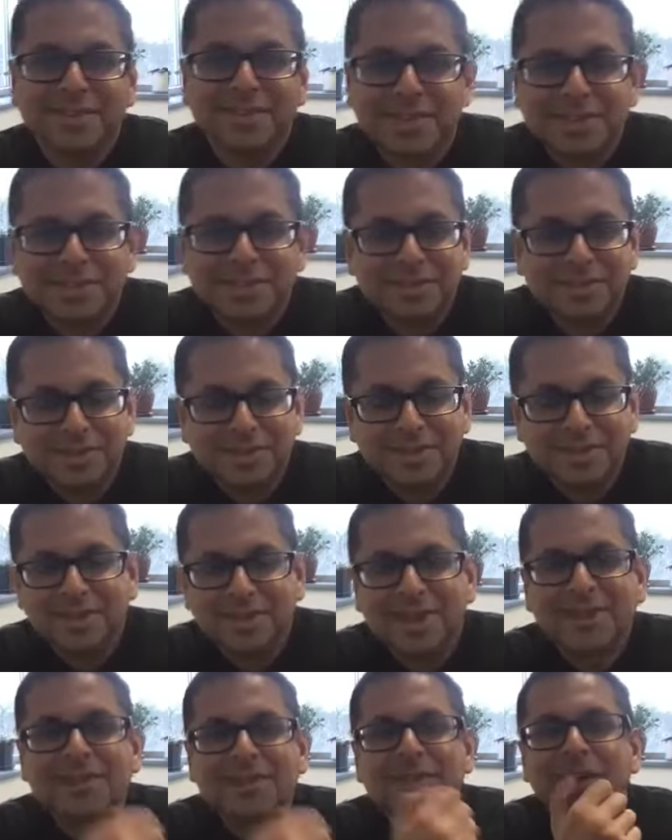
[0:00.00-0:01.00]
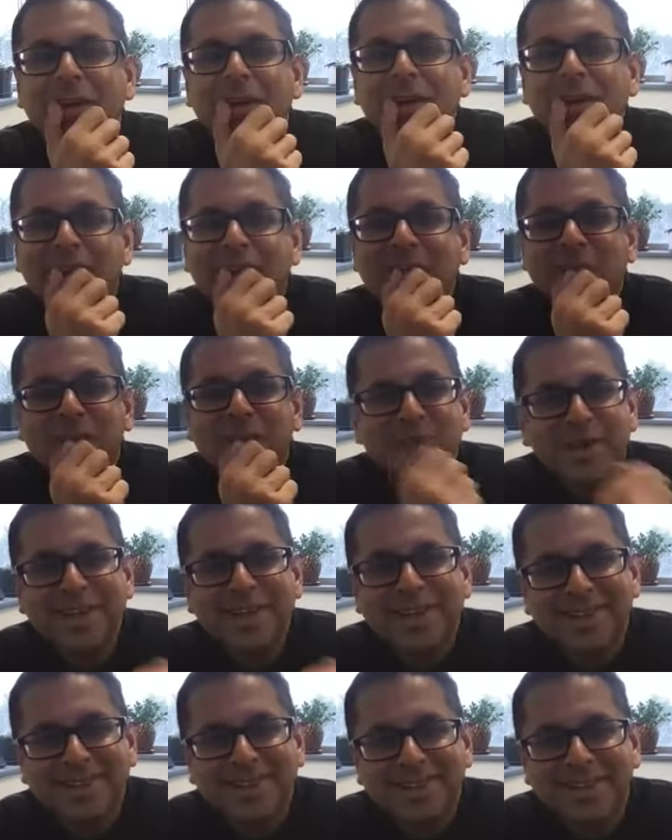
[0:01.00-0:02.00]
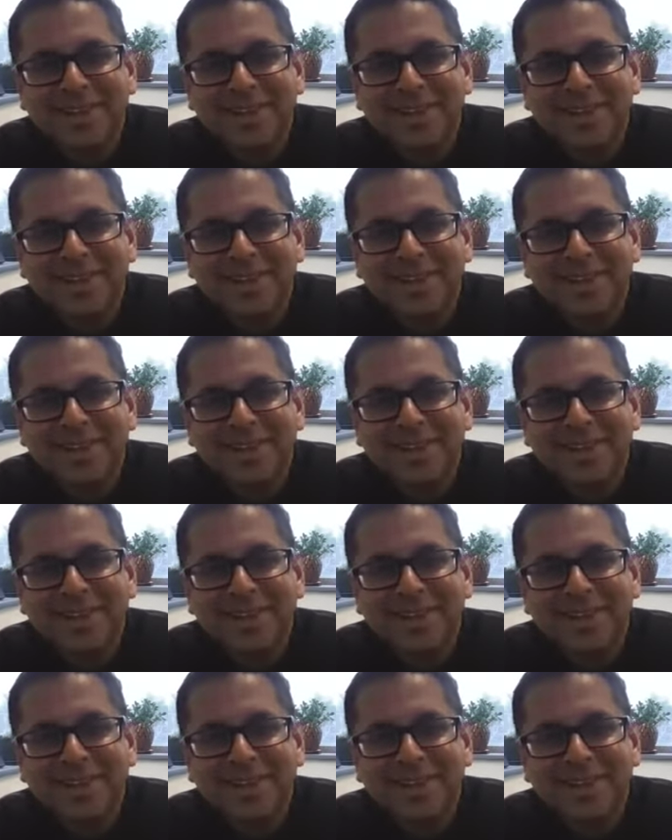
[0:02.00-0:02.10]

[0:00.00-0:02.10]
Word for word: that's that's uh, that's funny.